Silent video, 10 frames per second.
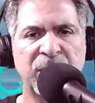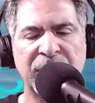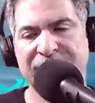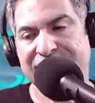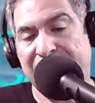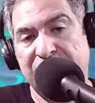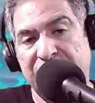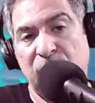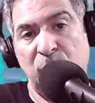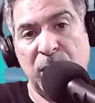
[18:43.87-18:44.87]
Does that mean
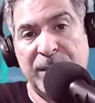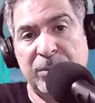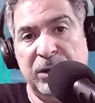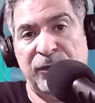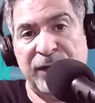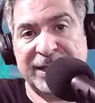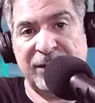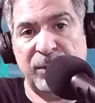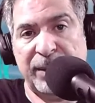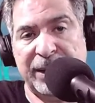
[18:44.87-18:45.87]
that we're going to be able to fix
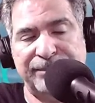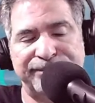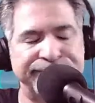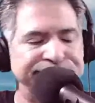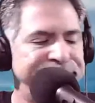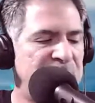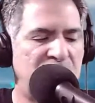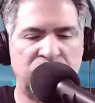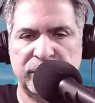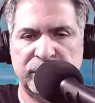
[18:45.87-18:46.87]
everybody?
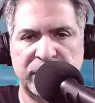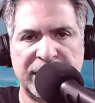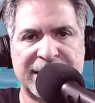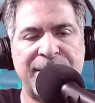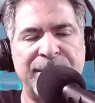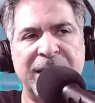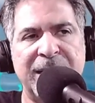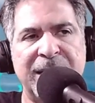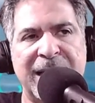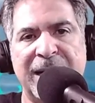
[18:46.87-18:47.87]
No. Does that
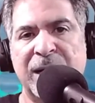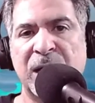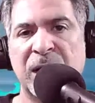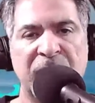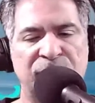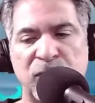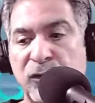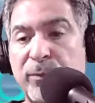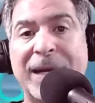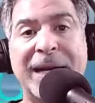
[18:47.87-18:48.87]
mean that if
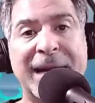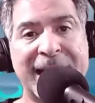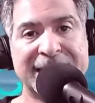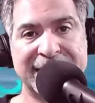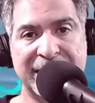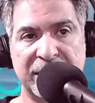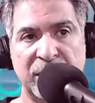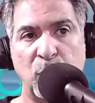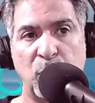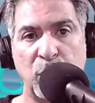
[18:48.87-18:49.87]
you've been in an accident,
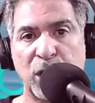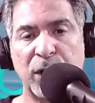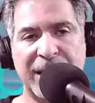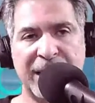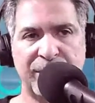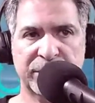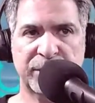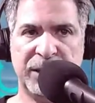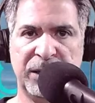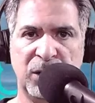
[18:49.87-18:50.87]
we're going to be able to
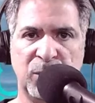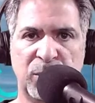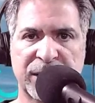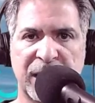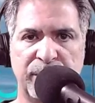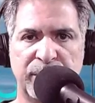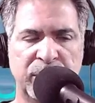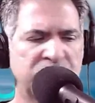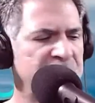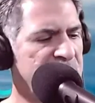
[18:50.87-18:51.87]
be the only ones to help you?